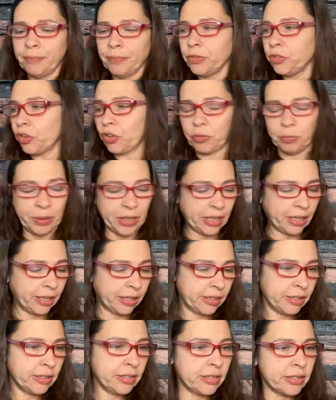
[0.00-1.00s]
just
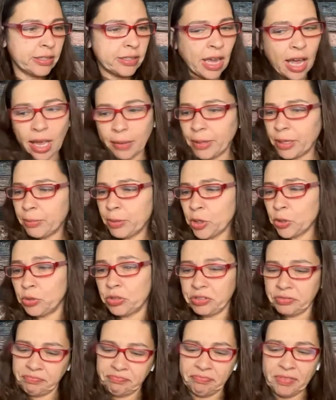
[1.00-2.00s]
because I'm in the
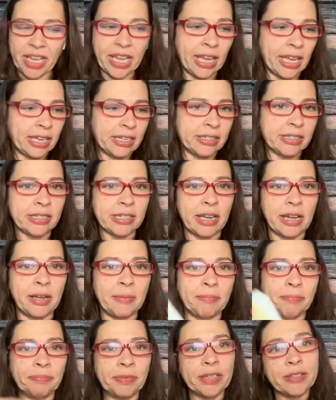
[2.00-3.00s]
mood and
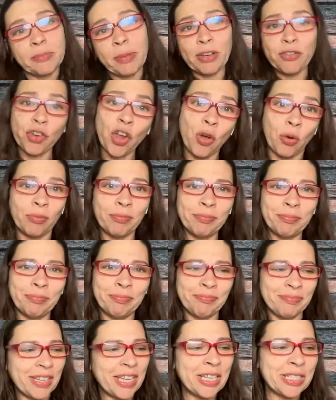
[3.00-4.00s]
it's my show.
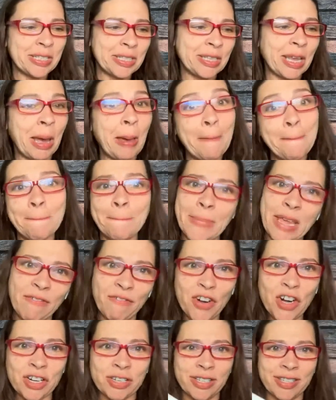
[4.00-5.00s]
It's me
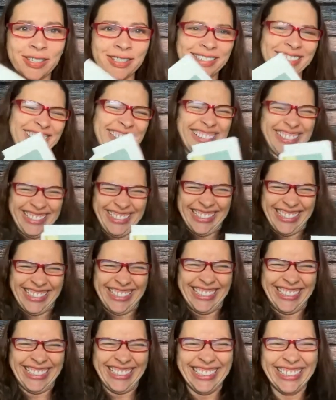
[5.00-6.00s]
first.
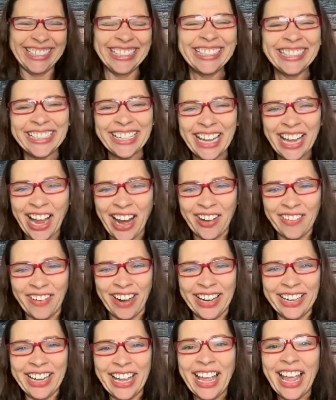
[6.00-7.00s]
All
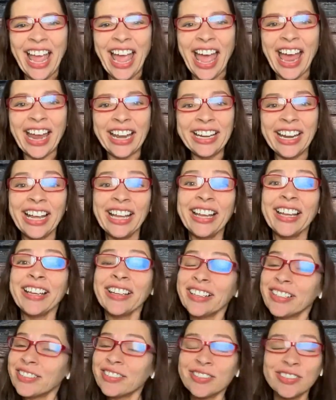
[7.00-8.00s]
right, and
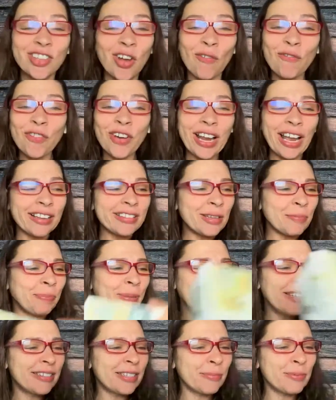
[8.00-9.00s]
don't forget to
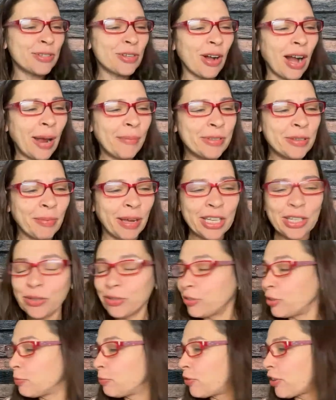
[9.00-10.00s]
please subscribe to my
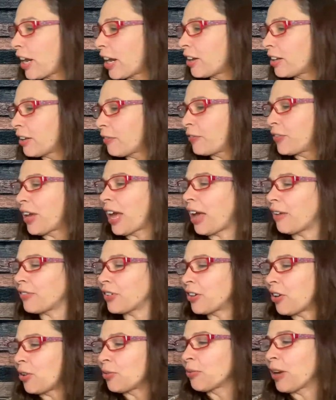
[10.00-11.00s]
YouTube channel if you
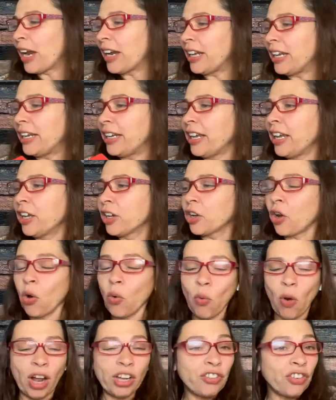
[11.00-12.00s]
haven't already. Go
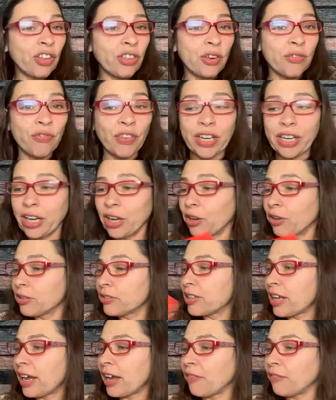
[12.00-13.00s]
watch other
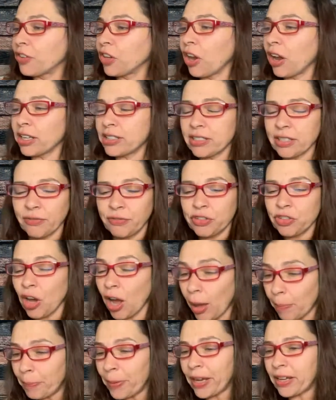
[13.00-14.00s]
videos. I have lots of
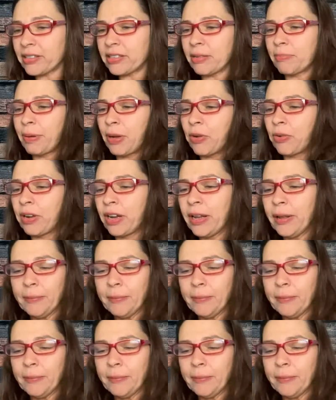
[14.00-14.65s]
topics about